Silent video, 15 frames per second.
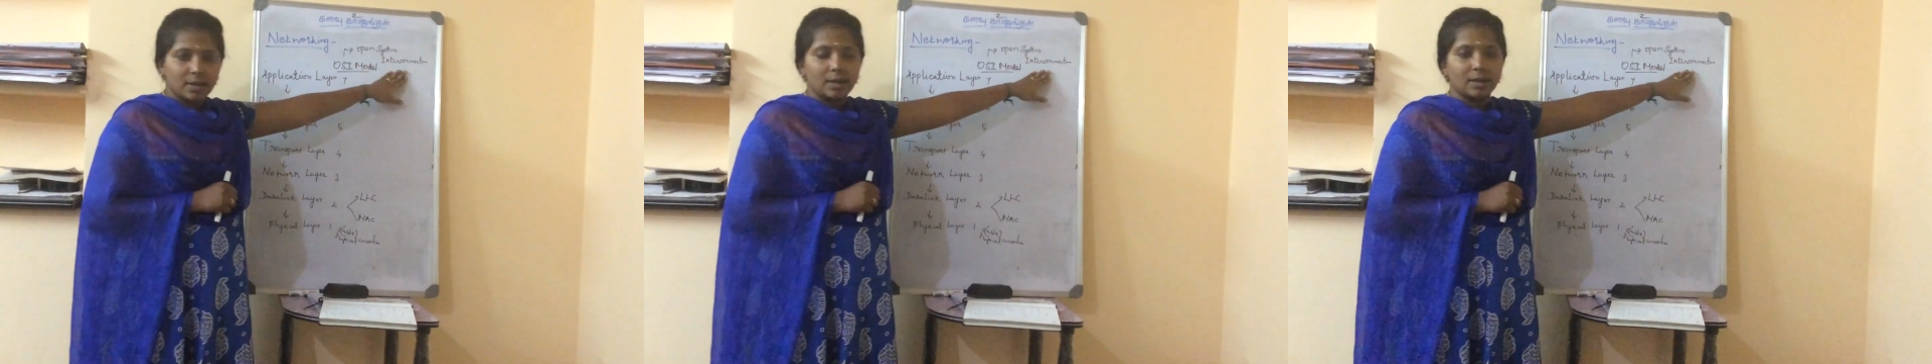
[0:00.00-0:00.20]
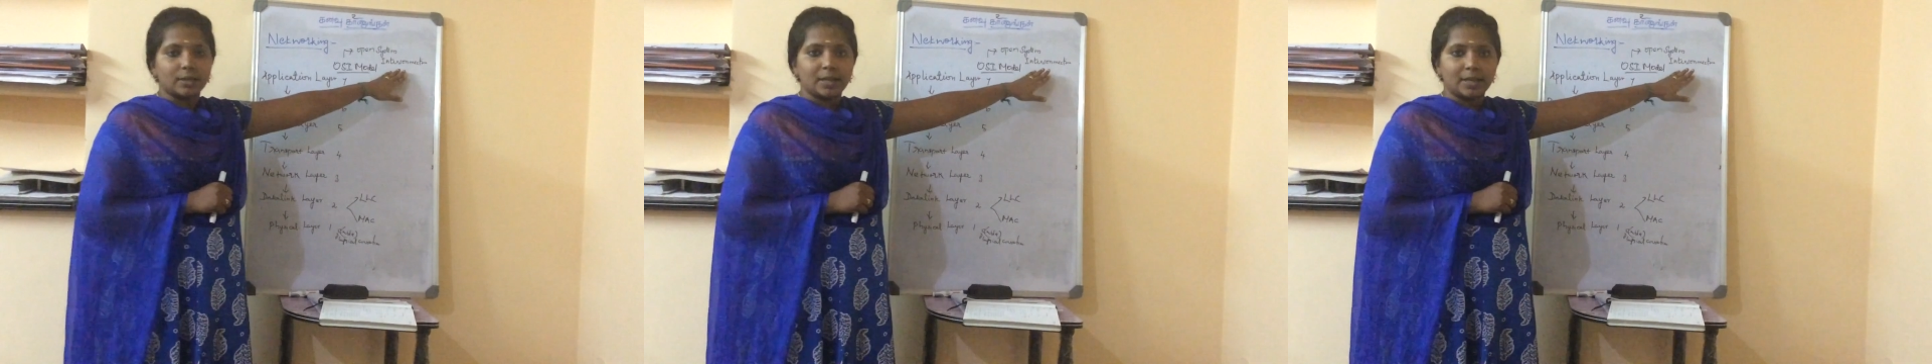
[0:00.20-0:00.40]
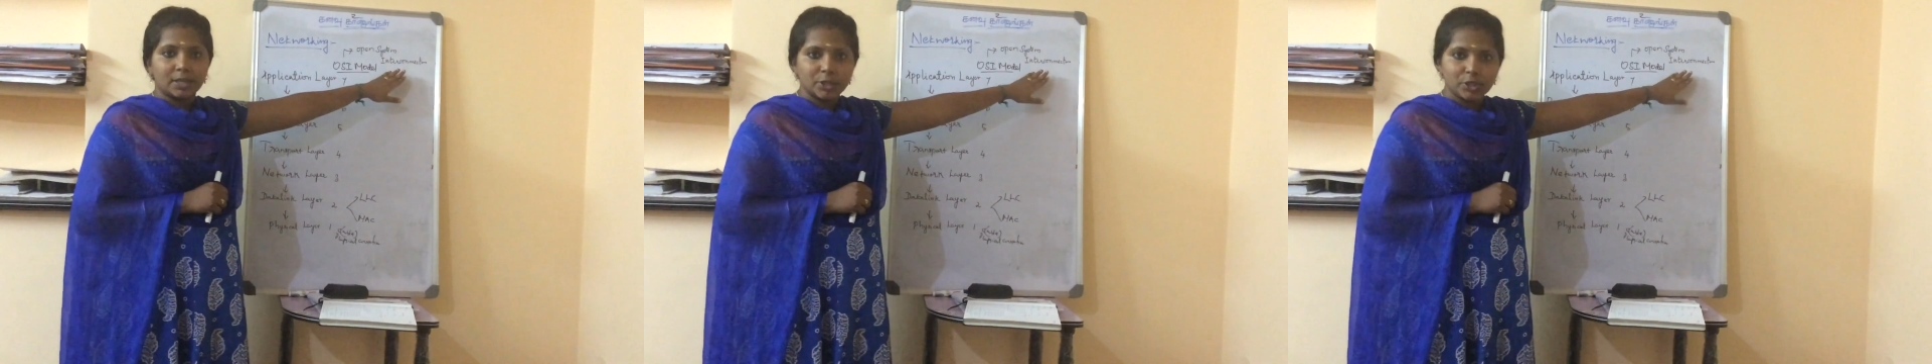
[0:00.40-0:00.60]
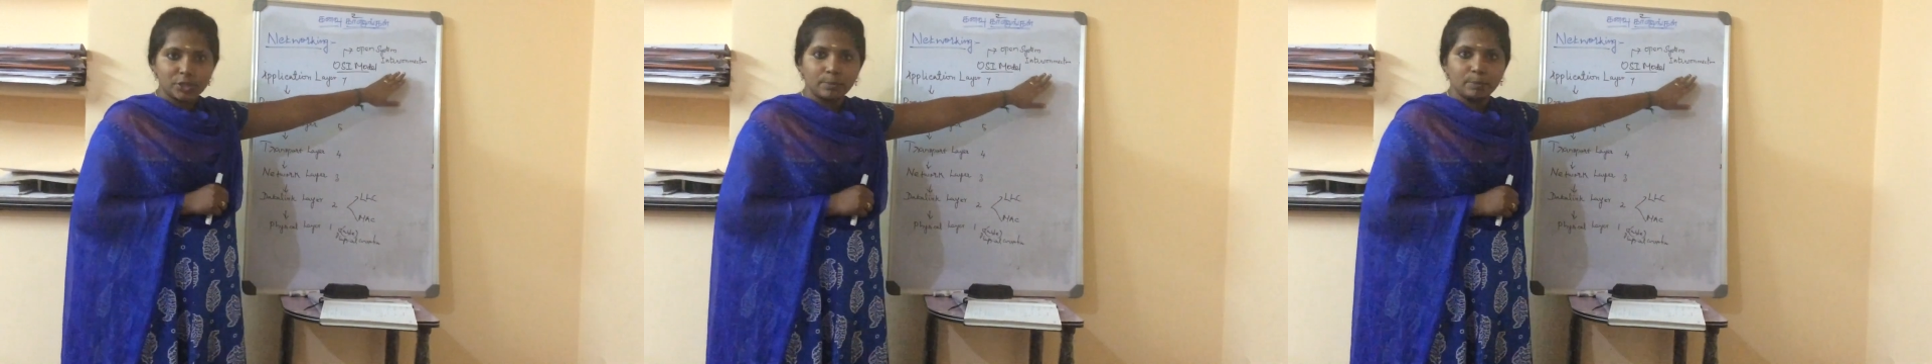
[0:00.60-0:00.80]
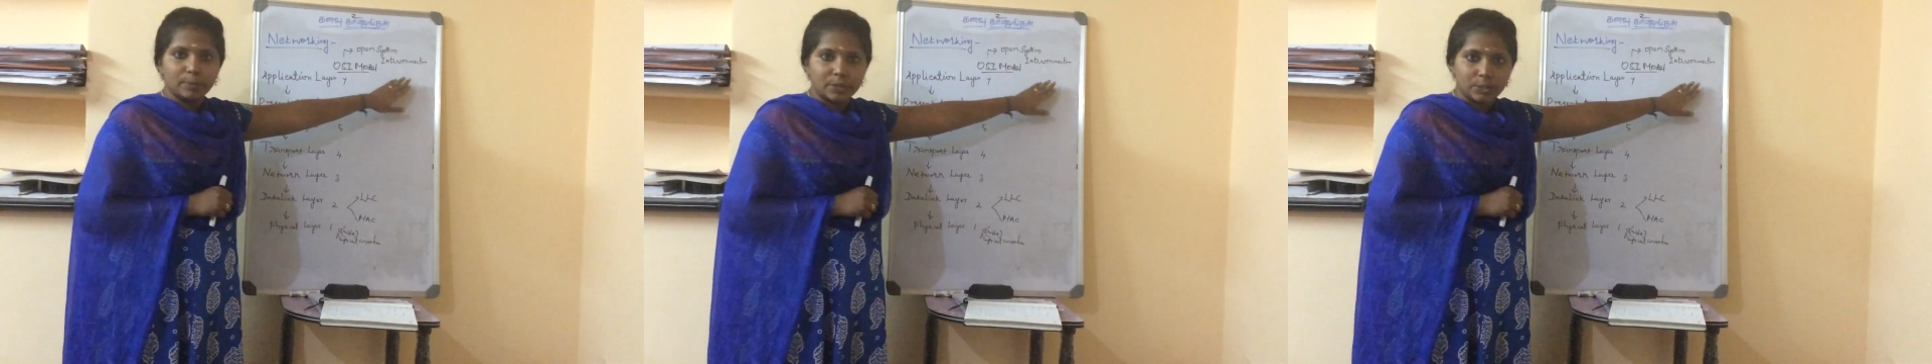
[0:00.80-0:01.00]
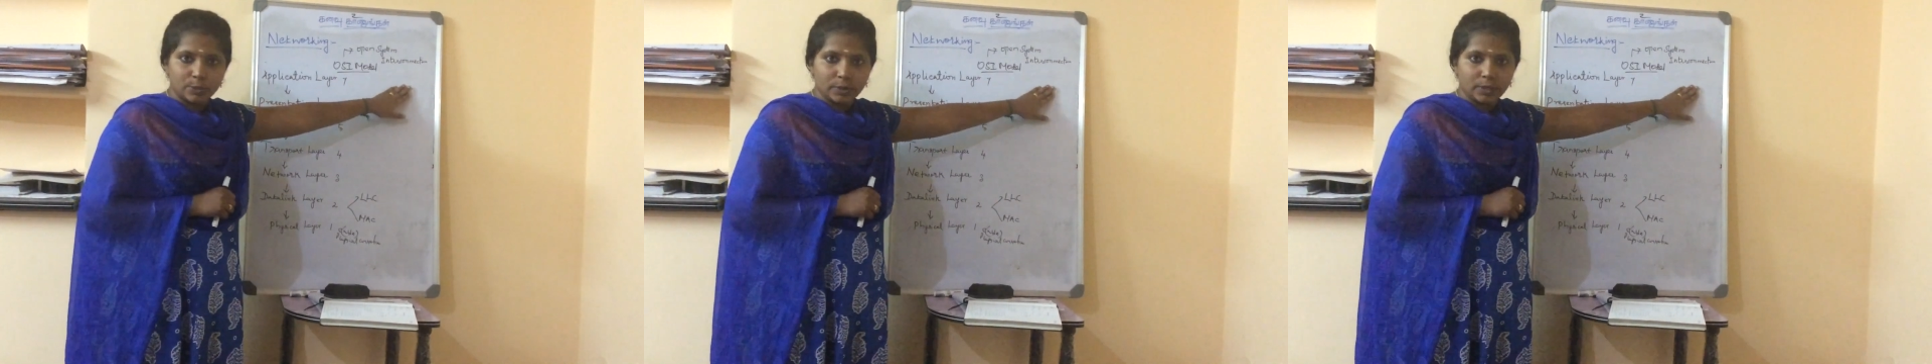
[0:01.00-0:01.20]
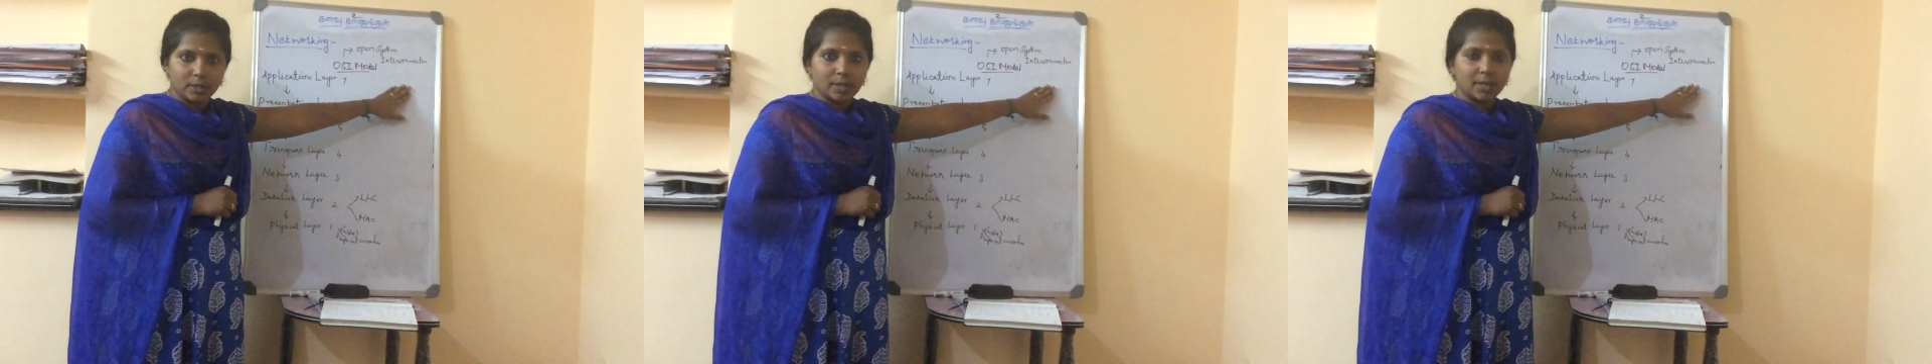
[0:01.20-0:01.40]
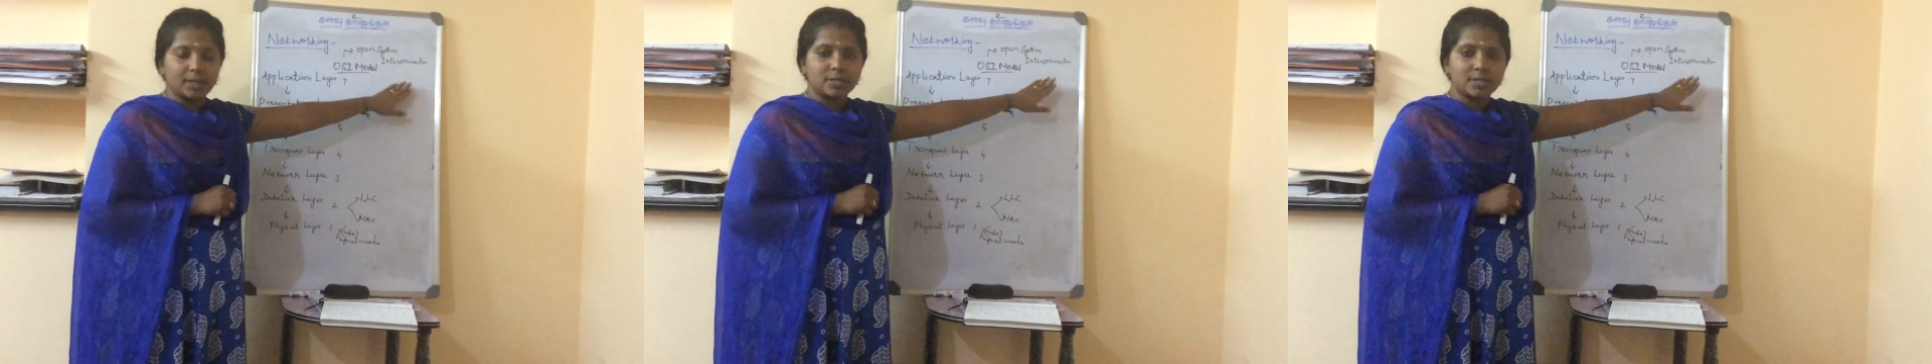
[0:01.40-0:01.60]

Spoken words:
a connection between,